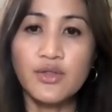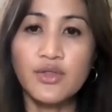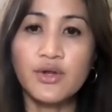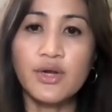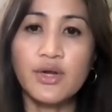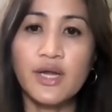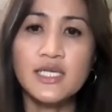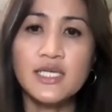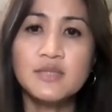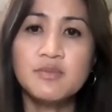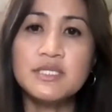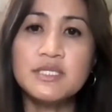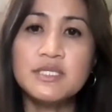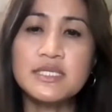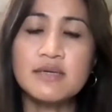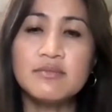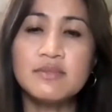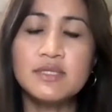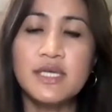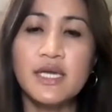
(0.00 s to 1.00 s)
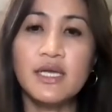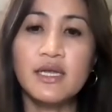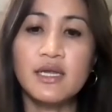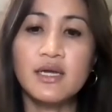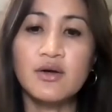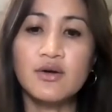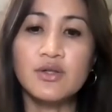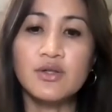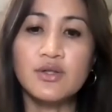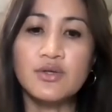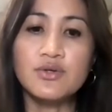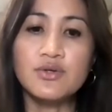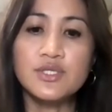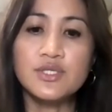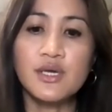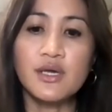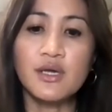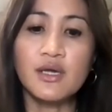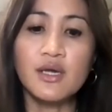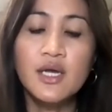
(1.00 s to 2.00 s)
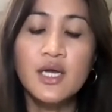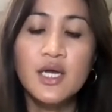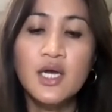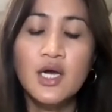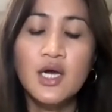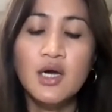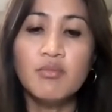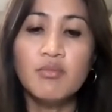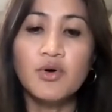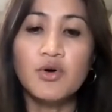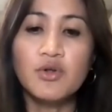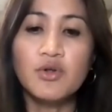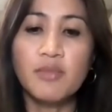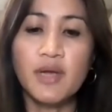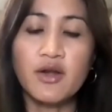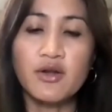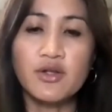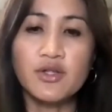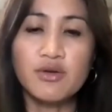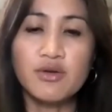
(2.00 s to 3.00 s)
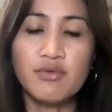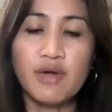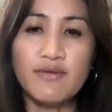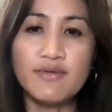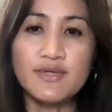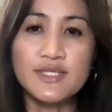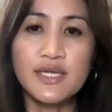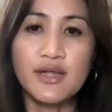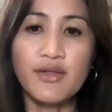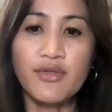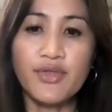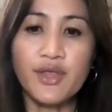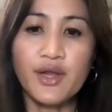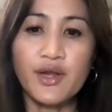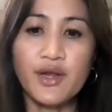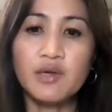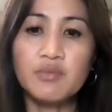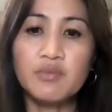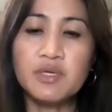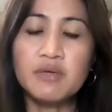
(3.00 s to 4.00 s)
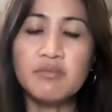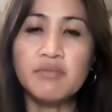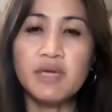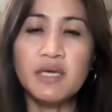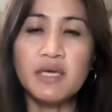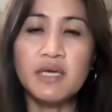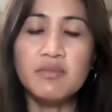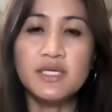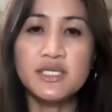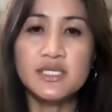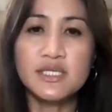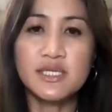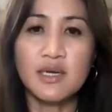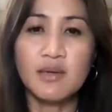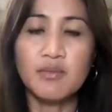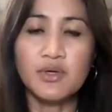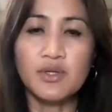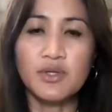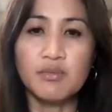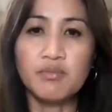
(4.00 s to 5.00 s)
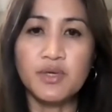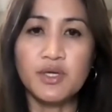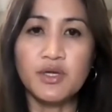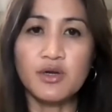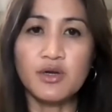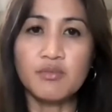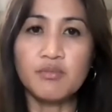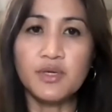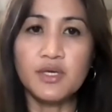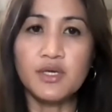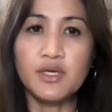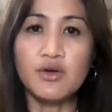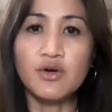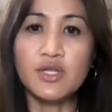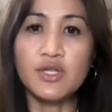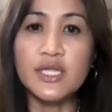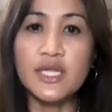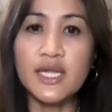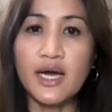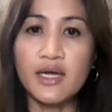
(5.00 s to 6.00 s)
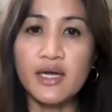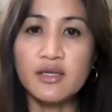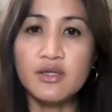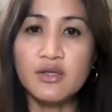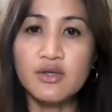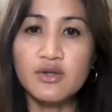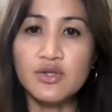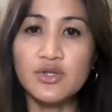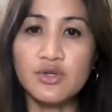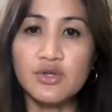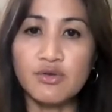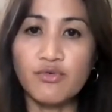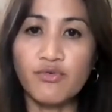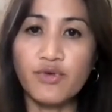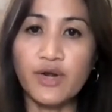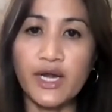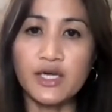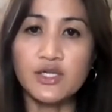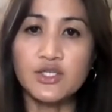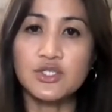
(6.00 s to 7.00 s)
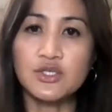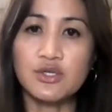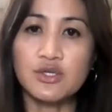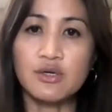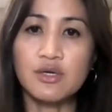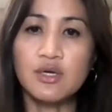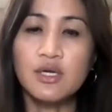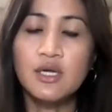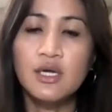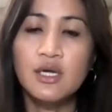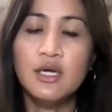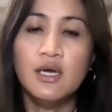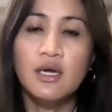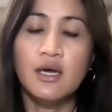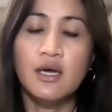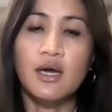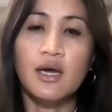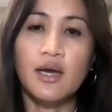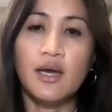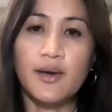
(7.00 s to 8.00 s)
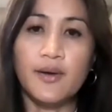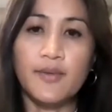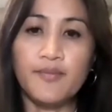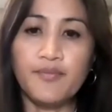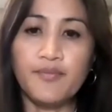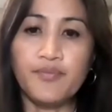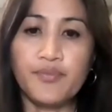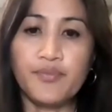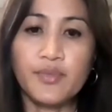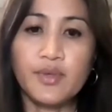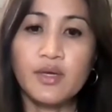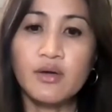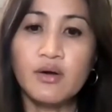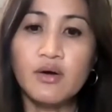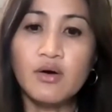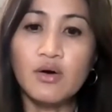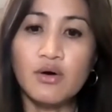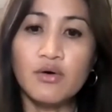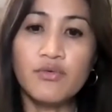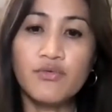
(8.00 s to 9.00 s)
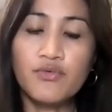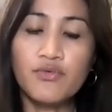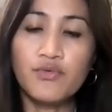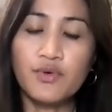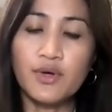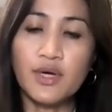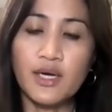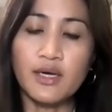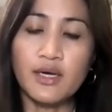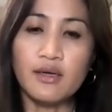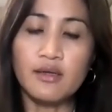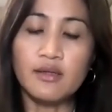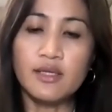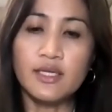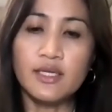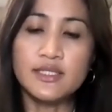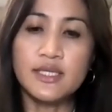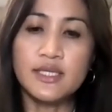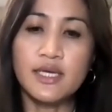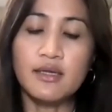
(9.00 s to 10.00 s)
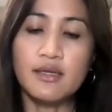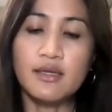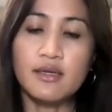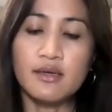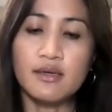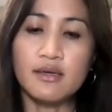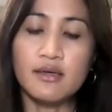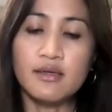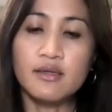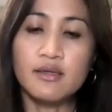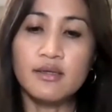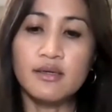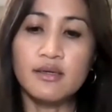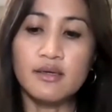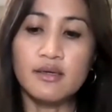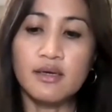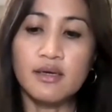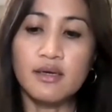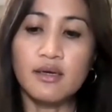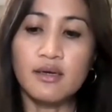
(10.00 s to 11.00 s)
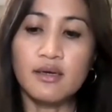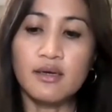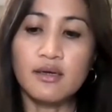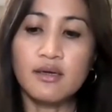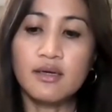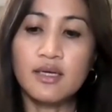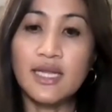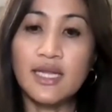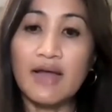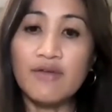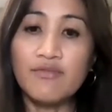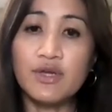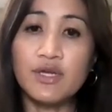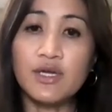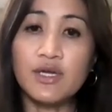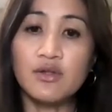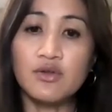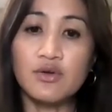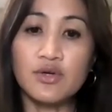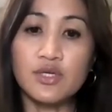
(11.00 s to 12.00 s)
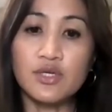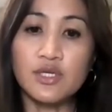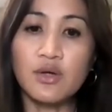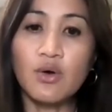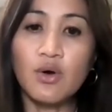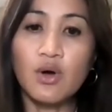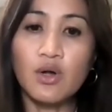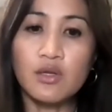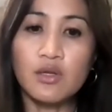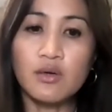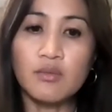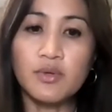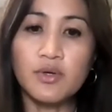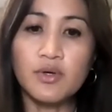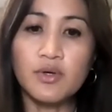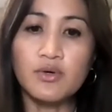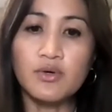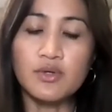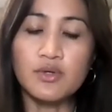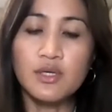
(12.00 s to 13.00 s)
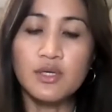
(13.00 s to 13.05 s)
There has been some data on using bone marrow derived cell therapy, maybe some on PRP on non-union fracture of let's say the clavicle or the collarbone.